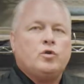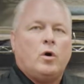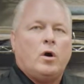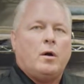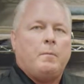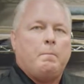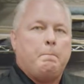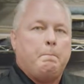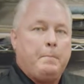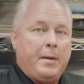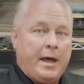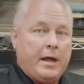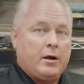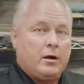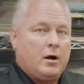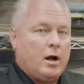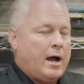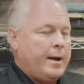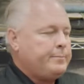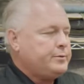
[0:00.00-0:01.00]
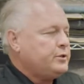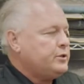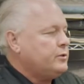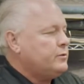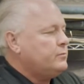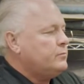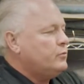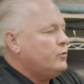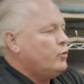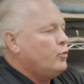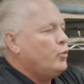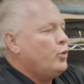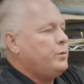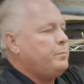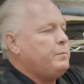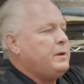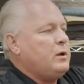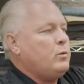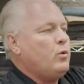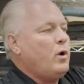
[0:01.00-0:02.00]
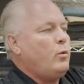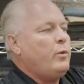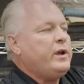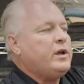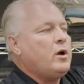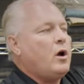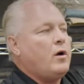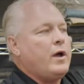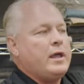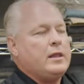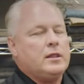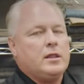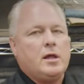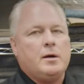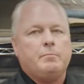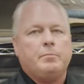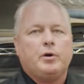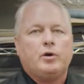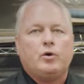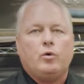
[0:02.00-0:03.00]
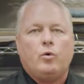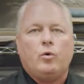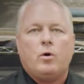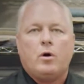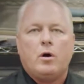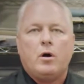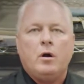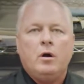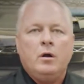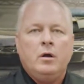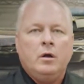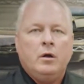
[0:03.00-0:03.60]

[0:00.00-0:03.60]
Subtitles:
our better option would be what we call a lumber core